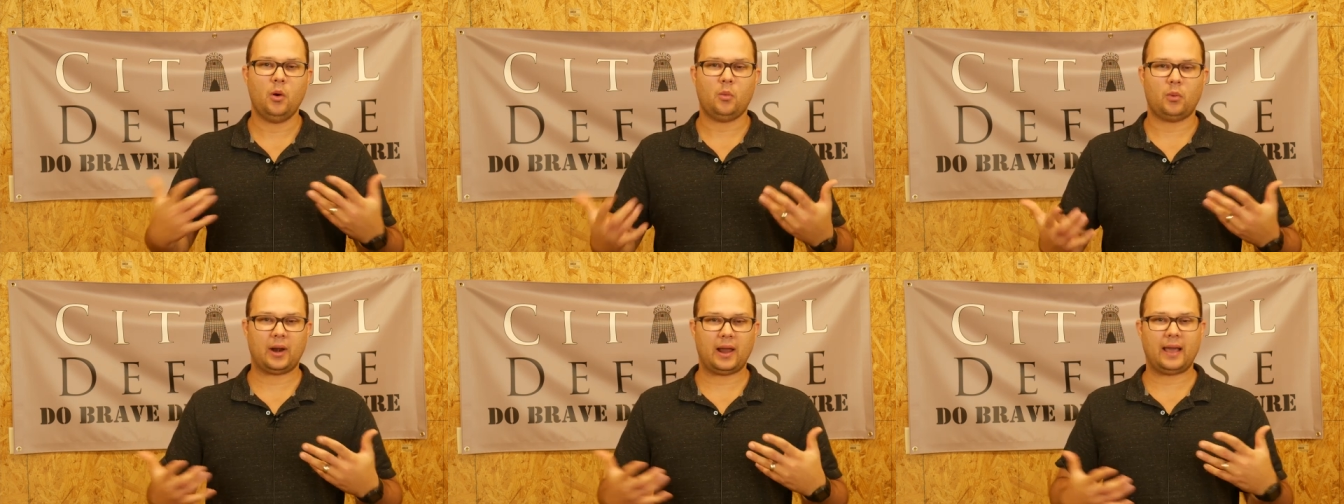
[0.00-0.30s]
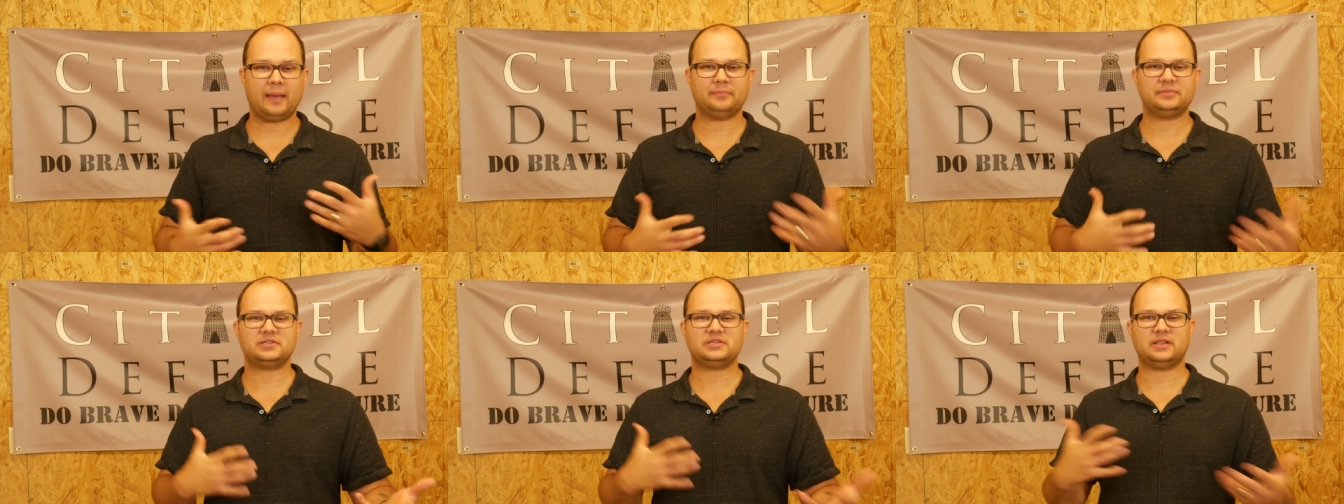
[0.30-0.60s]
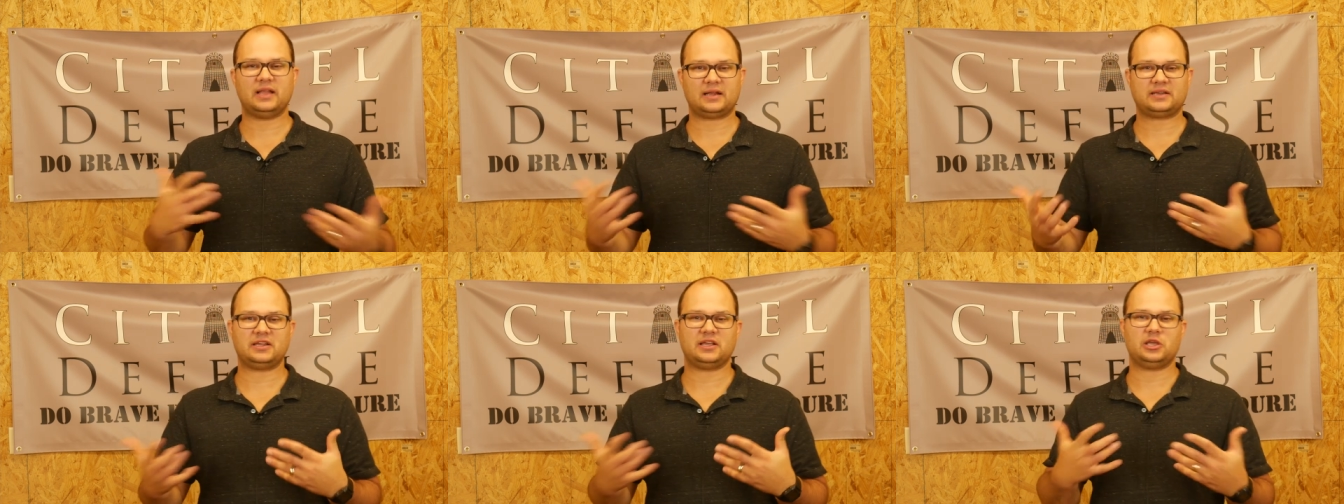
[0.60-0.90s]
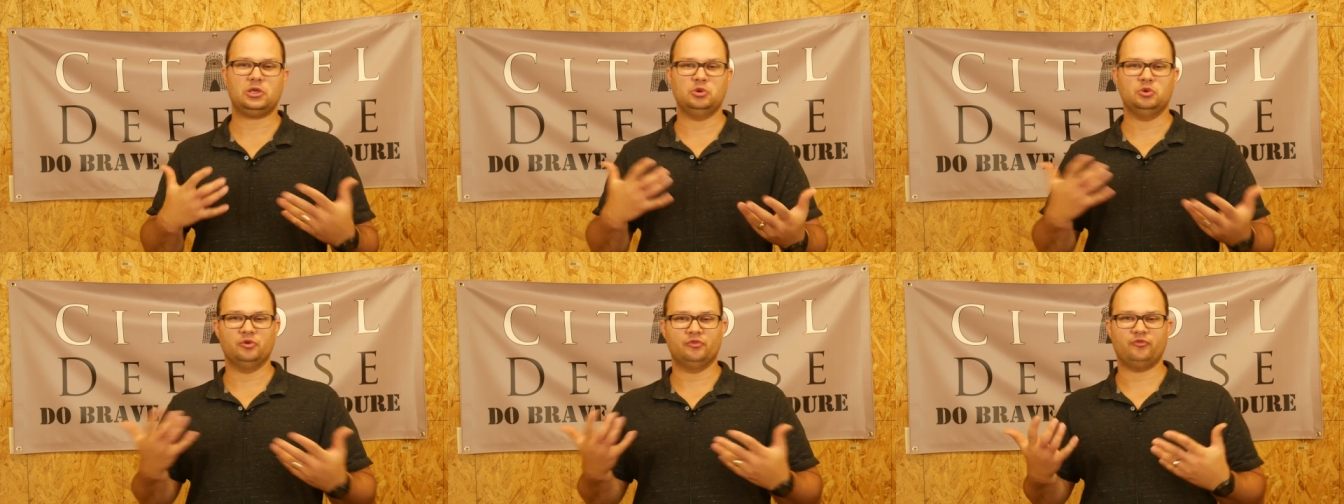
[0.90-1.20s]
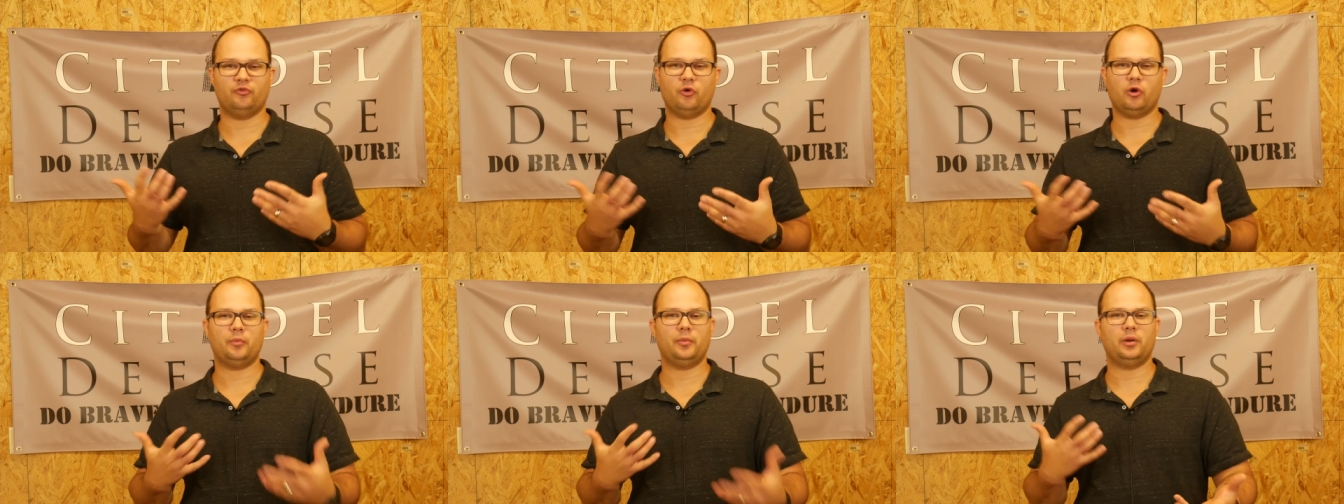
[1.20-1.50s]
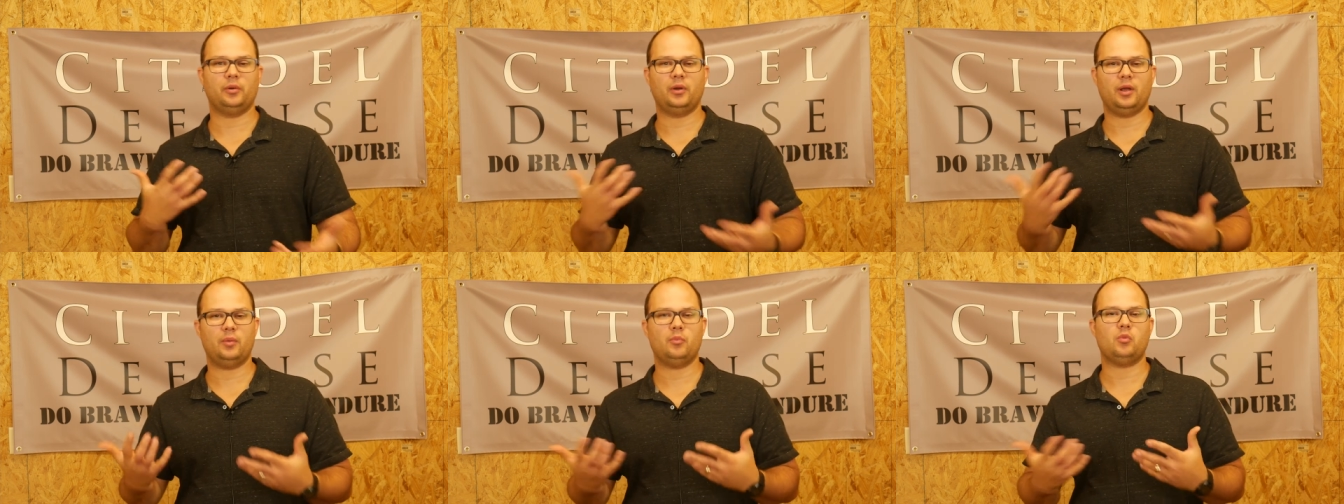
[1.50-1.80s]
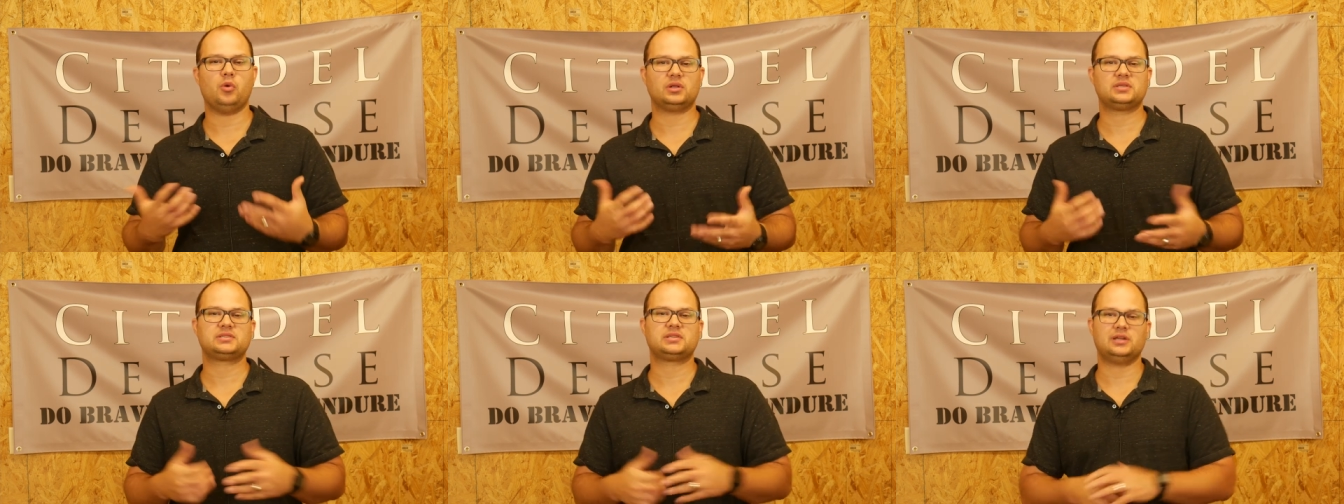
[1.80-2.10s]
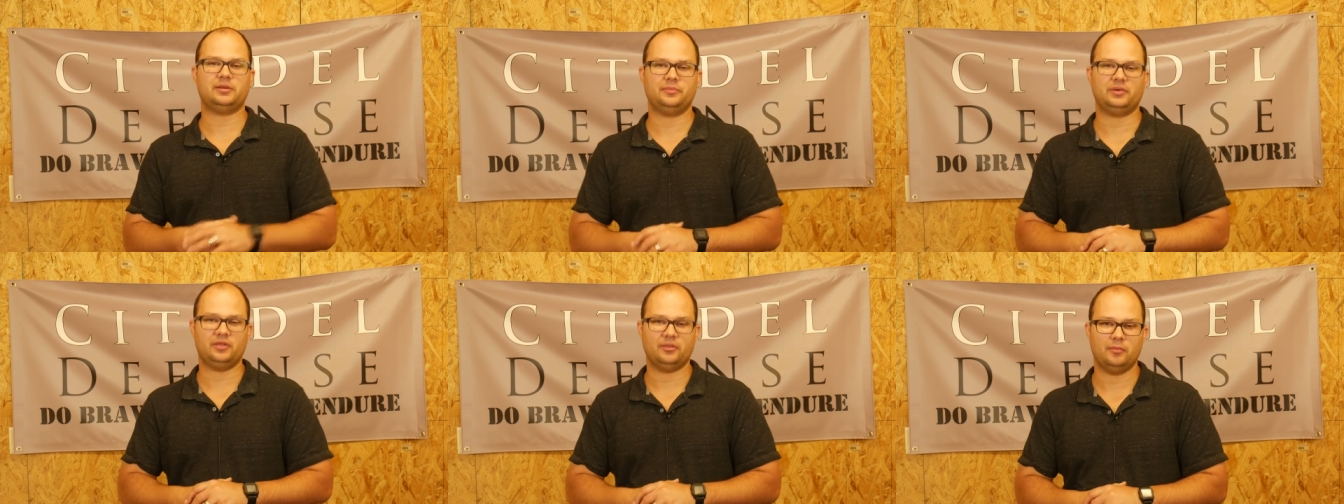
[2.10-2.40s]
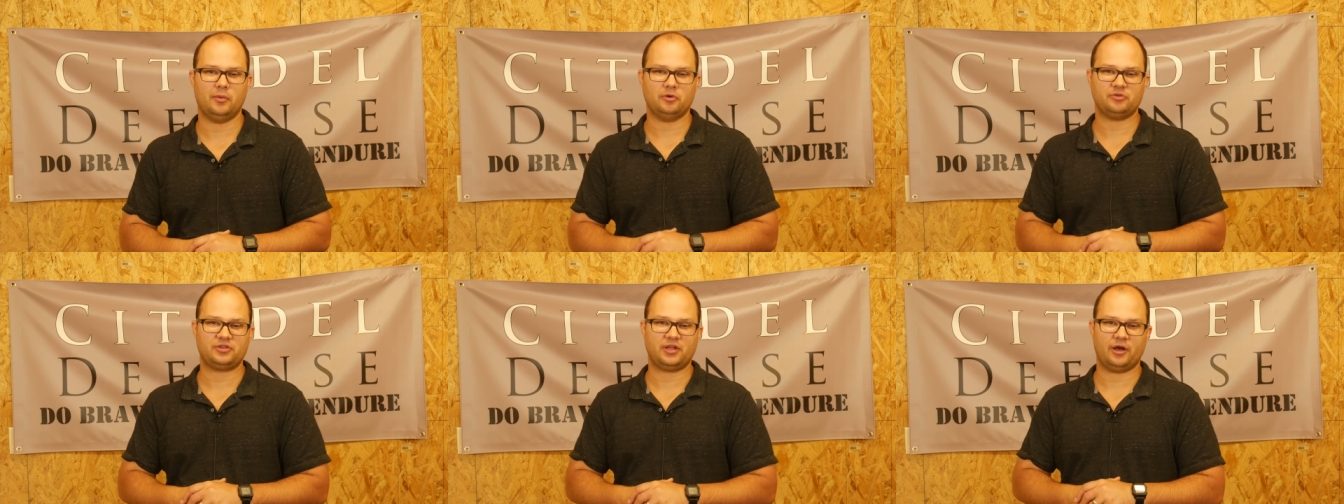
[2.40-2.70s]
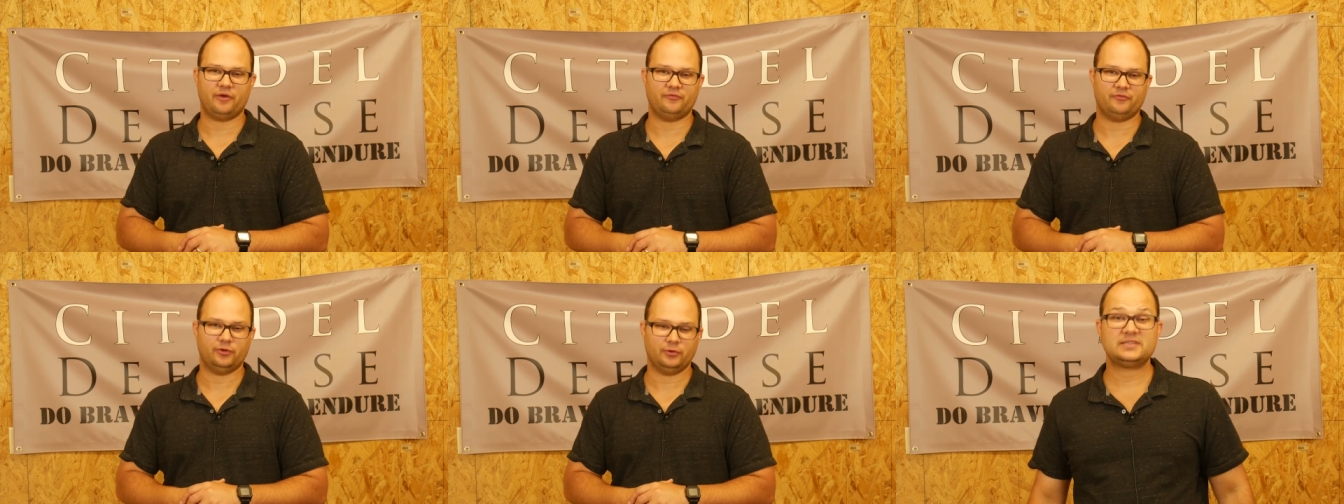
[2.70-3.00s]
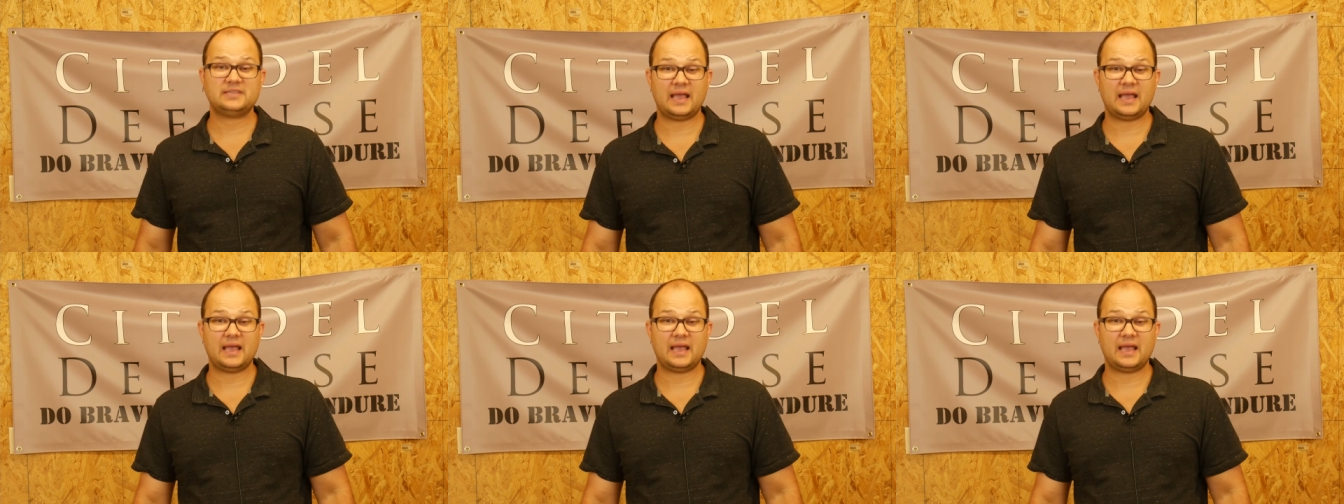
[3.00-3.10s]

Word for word: when I'm selecting a uniform and, and what's going to be the most helpful.